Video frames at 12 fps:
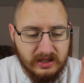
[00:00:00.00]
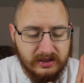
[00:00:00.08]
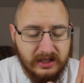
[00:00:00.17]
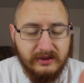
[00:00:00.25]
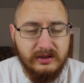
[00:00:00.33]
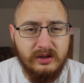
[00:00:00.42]

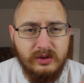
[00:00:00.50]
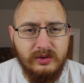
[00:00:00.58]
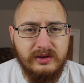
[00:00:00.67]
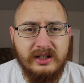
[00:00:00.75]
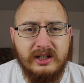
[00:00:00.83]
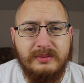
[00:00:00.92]
Now, the
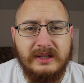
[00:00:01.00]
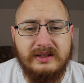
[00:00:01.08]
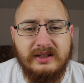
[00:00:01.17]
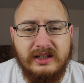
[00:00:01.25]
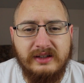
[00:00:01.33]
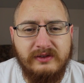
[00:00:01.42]
cool thing
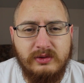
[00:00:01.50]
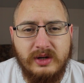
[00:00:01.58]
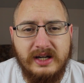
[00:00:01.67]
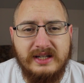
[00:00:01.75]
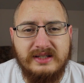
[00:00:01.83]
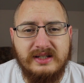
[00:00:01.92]
about the
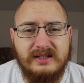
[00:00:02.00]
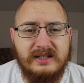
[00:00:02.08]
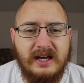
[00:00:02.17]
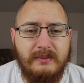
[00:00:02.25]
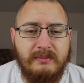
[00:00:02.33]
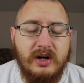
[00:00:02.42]
giveaways is
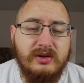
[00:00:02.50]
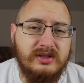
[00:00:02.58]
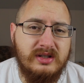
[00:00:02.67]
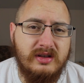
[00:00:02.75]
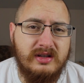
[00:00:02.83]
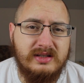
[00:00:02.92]
that
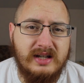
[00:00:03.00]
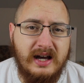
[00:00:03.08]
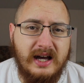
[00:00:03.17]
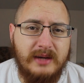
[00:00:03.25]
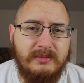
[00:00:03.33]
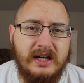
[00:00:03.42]
most of the
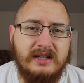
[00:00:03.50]
time,